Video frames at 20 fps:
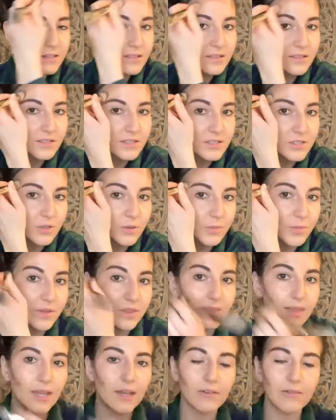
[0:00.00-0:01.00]
So put
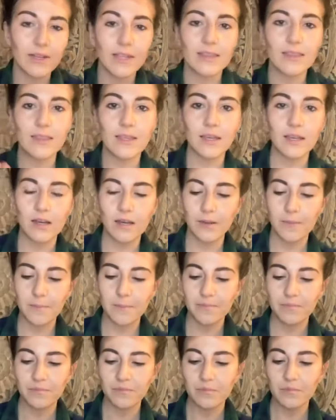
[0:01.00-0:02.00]
that right there.
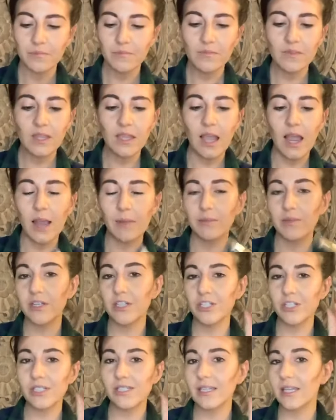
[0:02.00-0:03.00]
I'm gonna
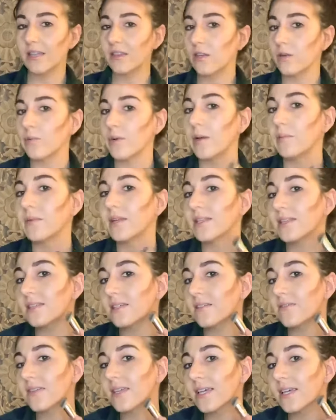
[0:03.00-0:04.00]
just take the remnants
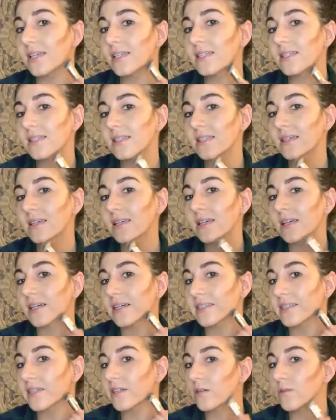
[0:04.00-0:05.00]
of this
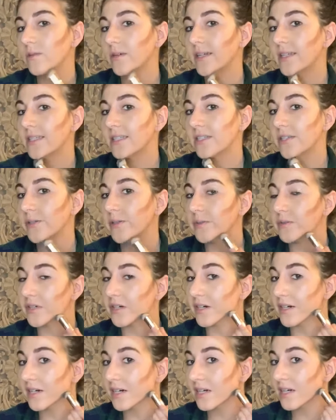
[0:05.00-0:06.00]
because I don't want it too
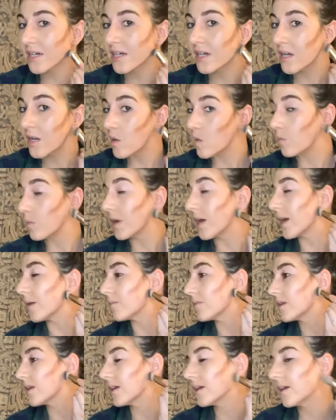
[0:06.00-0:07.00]
dark, but I'm
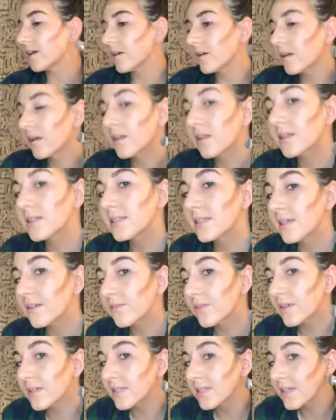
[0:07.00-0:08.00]
gonna, let's see if you
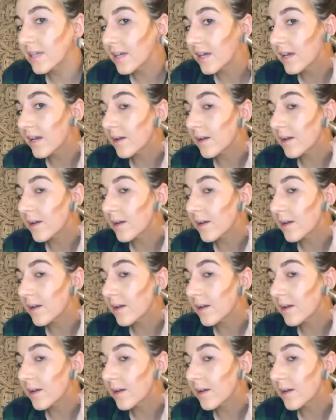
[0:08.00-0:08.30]
can see it.